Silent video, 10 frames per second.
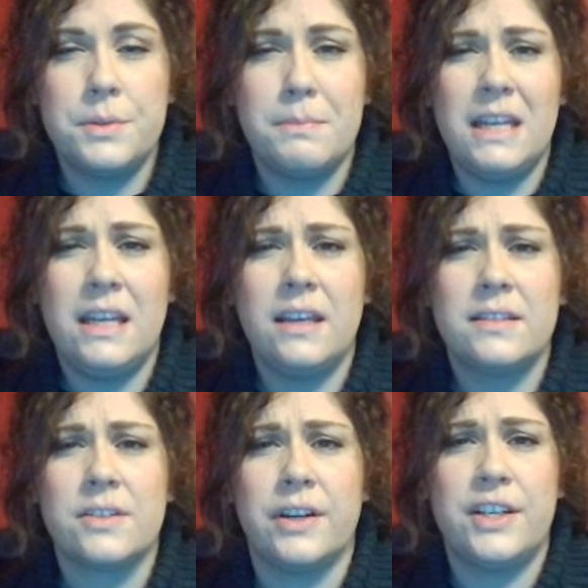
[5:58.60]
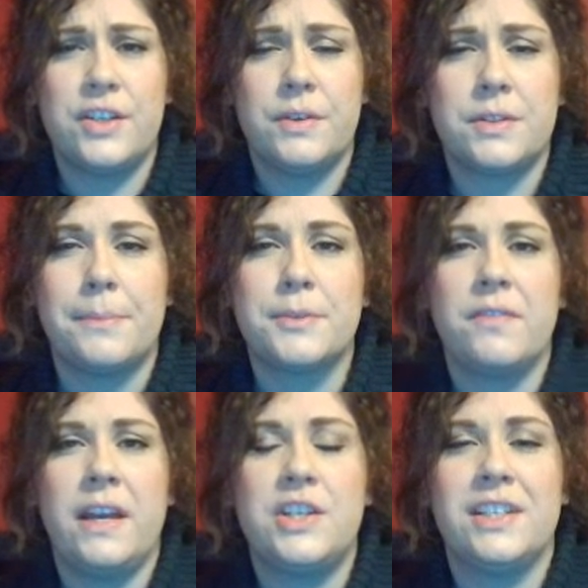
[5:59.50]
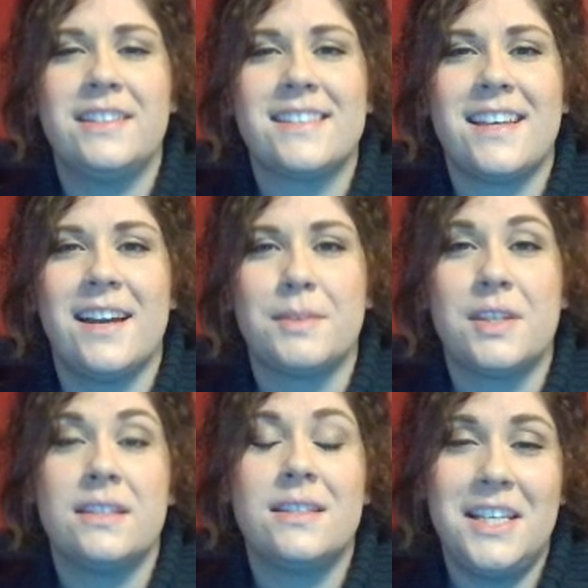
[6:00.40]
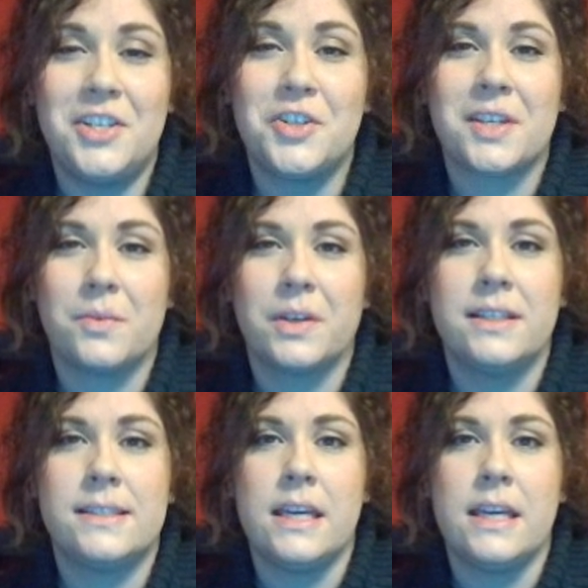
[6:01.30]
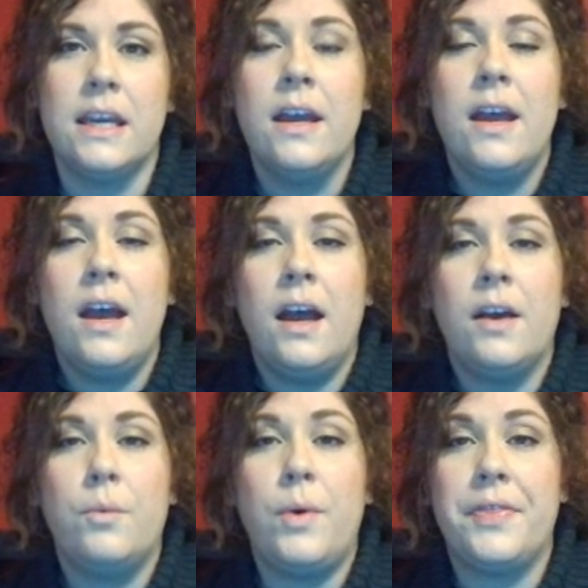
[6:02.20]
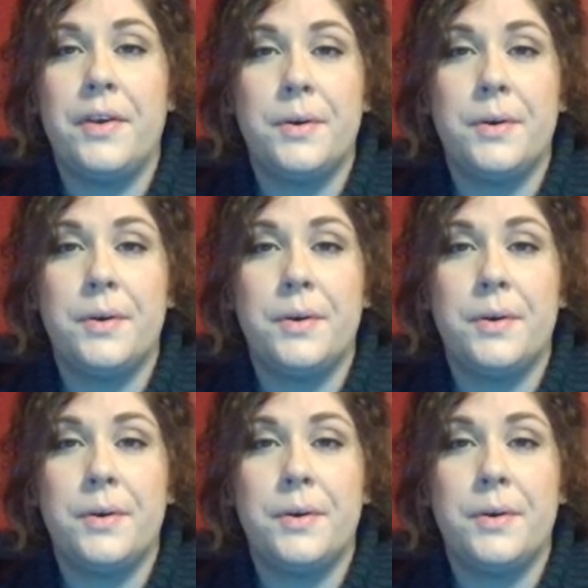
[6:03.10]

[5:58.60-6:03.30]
meetings or each of those observations, so that the teachers can really see what